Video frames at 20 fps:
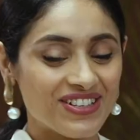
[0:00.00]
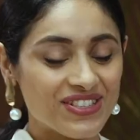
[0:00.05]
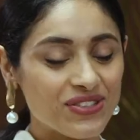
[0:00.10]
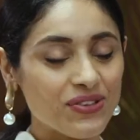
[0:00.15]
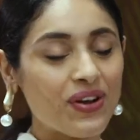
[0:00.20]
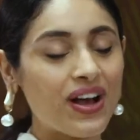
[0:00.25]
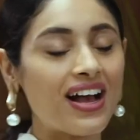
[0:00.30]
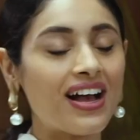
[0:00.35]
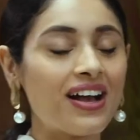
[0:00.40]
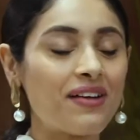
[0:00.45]

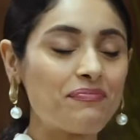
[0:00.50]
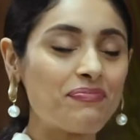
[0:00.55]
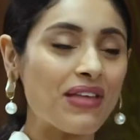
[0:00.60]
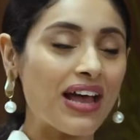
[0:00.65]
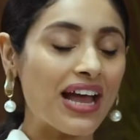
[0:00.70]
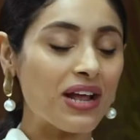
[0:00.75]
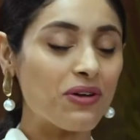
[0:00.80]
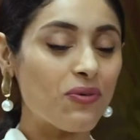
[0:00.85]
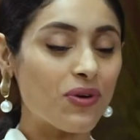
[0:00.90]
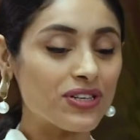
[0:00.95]
so um,
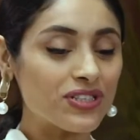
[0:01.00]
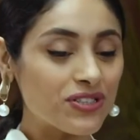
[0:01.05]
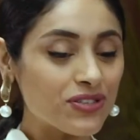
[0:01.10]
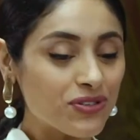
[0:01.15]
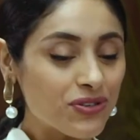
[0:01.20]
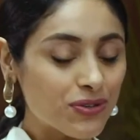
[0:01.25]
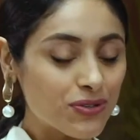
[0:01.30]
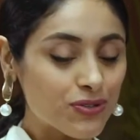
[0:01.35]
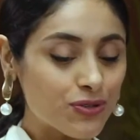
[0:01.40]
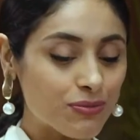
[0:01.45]
I wanted to
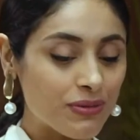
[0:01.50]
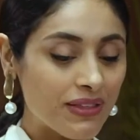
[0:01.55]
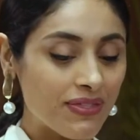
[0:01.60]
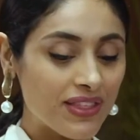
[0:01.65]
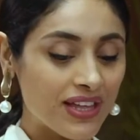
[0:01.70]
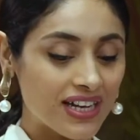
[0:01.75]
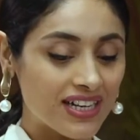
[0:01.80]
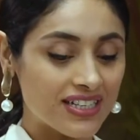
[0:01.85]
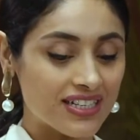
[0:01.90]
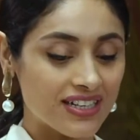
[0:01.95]
know, Sumit,
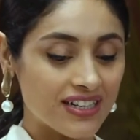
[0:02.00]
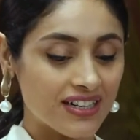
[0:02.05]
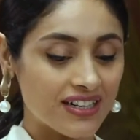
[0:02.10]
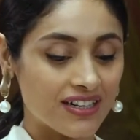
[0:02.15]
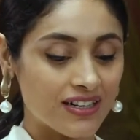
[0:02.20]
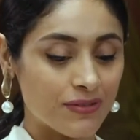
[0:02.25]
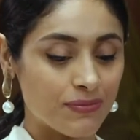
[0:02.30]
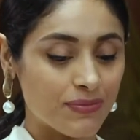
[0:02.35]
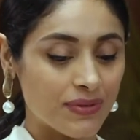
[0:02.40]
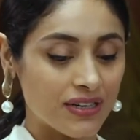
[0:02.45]
that
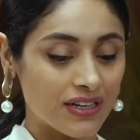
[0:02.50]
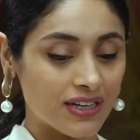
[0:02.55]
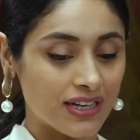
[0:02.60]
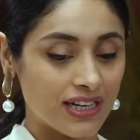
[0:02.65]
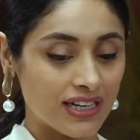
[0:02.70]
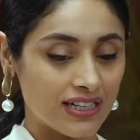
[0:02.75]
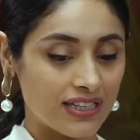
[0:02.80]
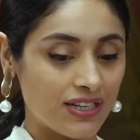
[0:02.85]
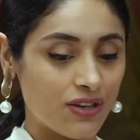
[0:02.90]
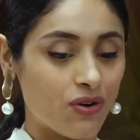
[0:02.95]
uh, uh,
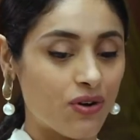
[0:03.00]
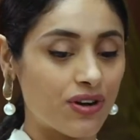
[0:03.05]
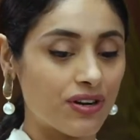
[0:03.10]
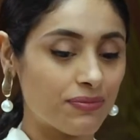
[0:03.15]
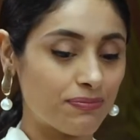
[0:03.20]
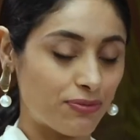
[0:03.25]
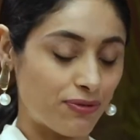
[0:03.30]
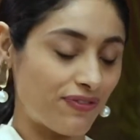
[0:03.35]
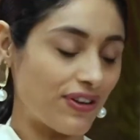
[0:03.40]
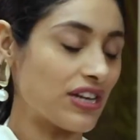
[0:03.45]
in your
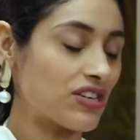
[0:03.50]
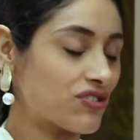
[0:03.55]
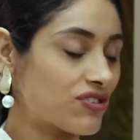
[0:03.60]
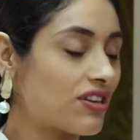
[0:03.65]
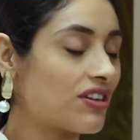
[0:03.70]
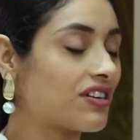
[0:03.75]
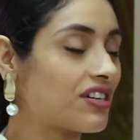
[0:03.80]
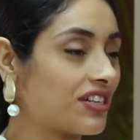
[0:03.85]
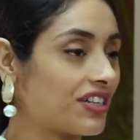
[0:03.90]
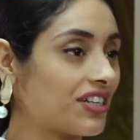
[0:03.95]

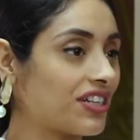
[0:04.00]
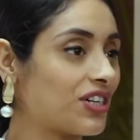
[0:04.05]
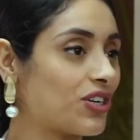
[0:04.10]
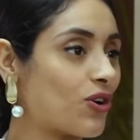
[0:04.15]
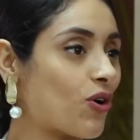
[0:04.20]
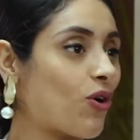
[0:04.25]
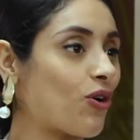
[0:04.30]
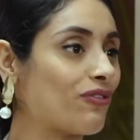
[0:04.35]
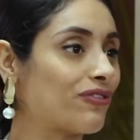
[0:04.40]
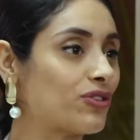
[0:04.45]
professional
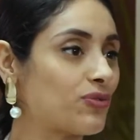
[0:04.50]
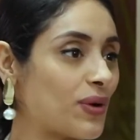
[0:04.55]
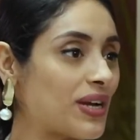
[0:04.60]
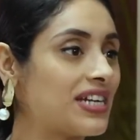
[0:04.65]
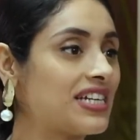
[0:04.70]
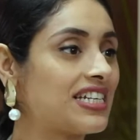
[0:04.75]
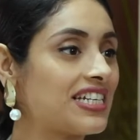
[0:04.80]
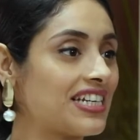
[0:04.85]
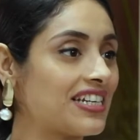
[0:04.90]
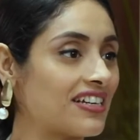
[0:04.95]
career of
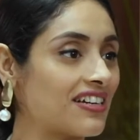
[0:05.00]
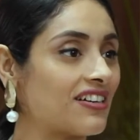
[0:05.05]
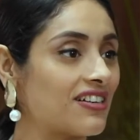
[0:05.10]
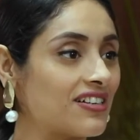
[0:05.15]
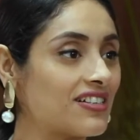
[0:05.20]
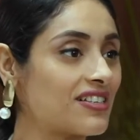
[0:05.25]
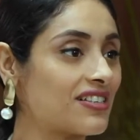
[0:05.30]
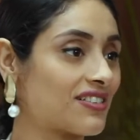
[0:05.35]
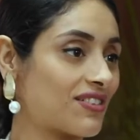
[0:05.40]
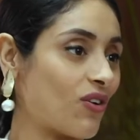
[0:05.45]
20
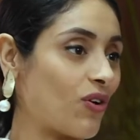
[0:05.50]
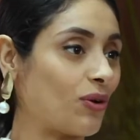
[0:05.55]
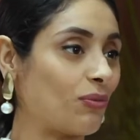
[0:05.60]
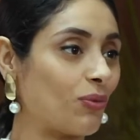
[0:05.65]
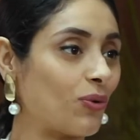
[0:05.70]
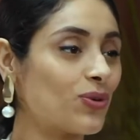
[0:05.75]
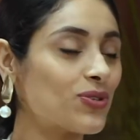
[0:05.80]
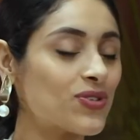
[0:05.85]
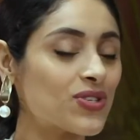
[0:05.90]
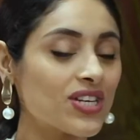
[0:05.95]
years
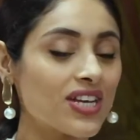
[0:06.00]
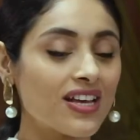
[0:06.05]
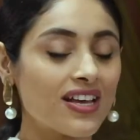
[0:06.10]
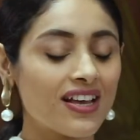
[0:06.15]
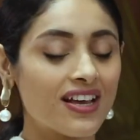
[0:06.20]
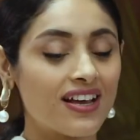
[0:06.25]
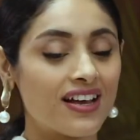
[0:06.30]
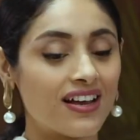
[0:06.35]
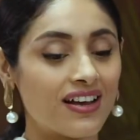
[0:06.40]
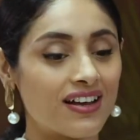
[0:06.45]
almost,
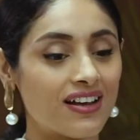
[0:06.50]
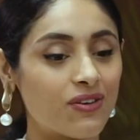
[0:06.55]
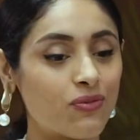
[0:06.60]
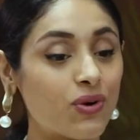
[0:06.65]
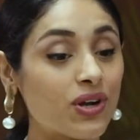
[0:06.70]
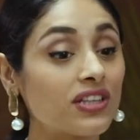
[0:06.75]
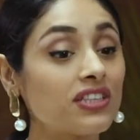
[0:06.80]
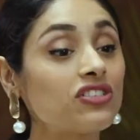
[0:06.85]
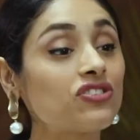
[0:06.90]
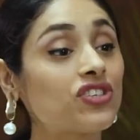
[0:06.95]
uh,
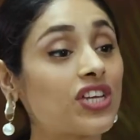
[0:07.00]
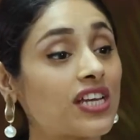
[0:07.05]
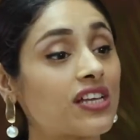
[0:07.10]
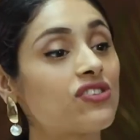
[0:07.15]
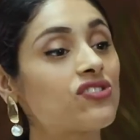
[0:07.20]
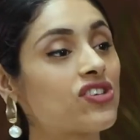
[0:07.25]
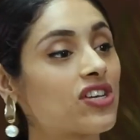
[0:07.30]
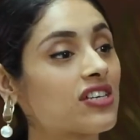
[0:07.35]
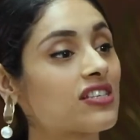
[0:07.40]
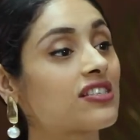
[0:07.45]
what are the
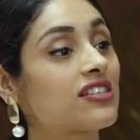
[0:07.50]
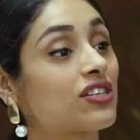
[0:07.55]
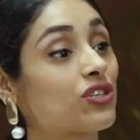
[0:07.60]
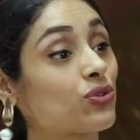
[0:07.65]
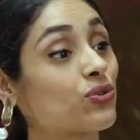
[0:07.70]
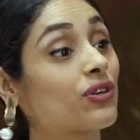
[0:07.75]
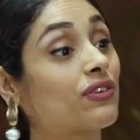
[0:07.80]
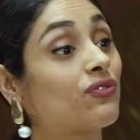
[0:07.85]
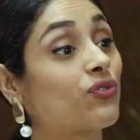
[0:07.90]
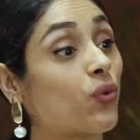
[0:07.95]
changes that
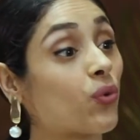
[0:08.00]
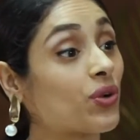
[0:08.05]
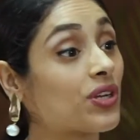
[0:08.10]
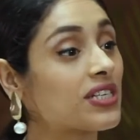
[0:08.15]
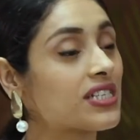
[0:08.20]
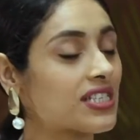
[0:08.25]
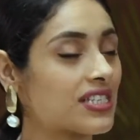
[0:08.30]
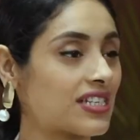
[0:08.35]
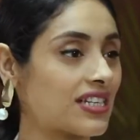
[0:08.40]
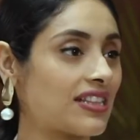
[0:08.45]
you have
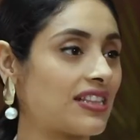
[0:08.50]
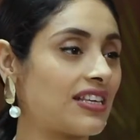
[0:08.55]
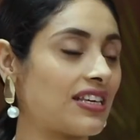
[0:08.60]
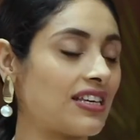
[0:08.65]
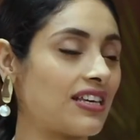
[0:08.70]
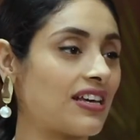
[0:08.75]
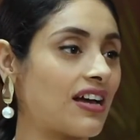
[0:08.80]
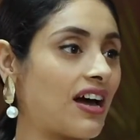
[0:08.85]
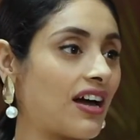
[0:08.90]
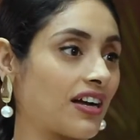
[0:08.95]
noticed in
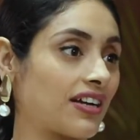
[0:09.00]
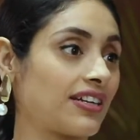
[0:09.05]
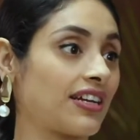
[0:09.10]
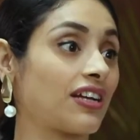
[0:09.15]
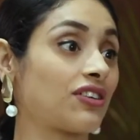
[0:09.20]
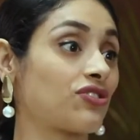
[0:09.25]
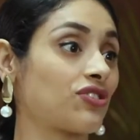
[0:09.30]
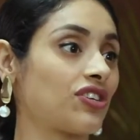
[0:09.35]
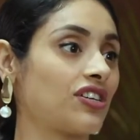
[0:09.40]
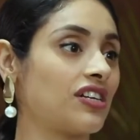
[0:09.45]
the
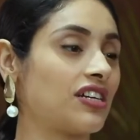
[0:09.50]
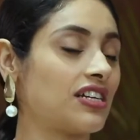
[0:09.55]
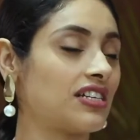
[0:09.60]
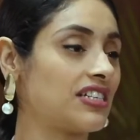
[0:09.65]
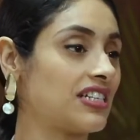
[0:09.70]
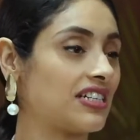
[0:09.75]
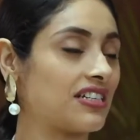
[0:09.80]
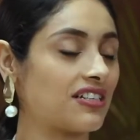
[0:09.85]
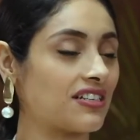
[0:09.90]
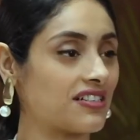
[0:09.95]
architecture and
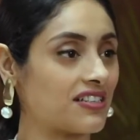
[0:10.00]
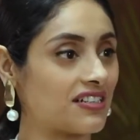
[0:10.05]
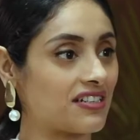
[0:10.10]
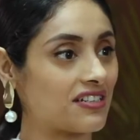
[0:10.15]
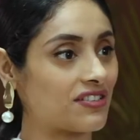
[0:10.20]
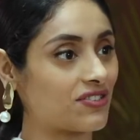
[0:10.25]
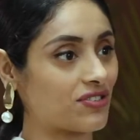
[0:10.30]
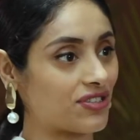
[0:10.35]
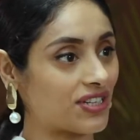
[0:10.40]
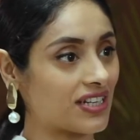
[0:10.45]
interiors
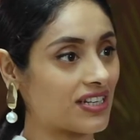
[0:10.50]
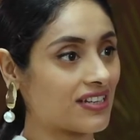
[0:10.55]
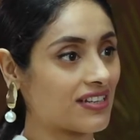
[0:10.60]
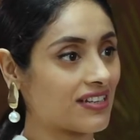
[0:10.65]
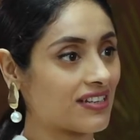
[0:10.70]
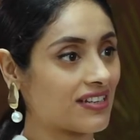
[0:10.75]
industry?